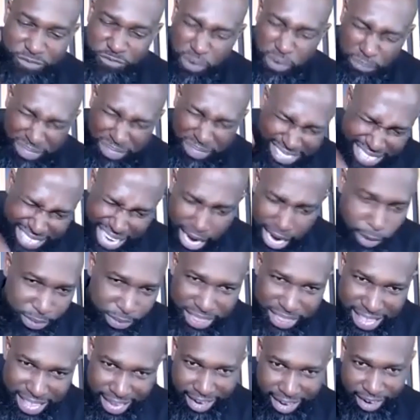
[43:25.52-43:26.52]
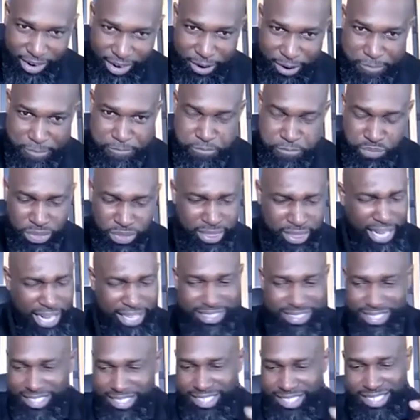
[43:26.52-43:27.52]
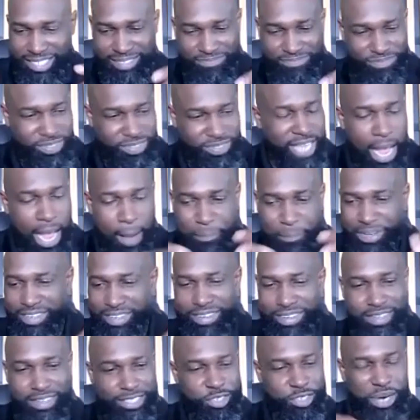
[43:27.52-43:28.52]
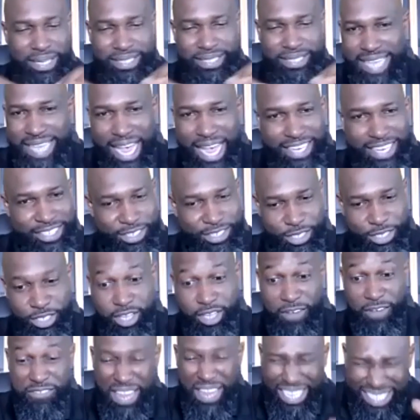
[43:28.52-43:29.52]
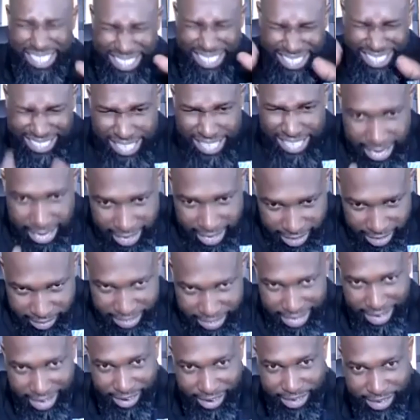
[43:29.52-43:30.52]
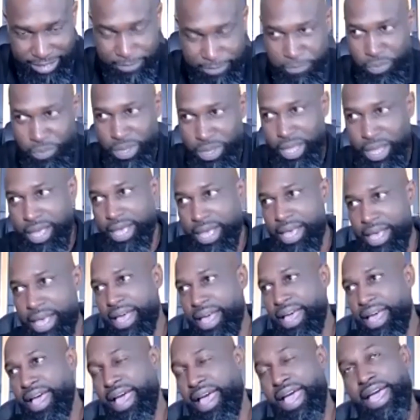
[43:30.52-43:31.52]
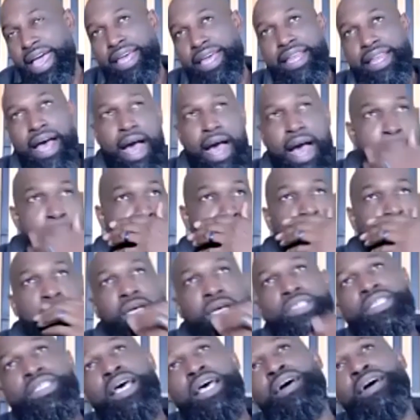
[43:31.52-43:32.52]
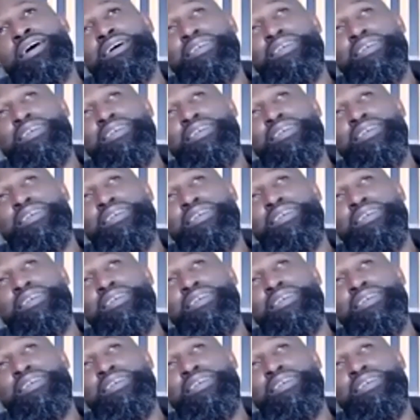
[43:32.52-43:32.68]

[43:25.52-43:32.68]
from down there, not this topical transactional stuff, like there, Gerren. And I'm just like,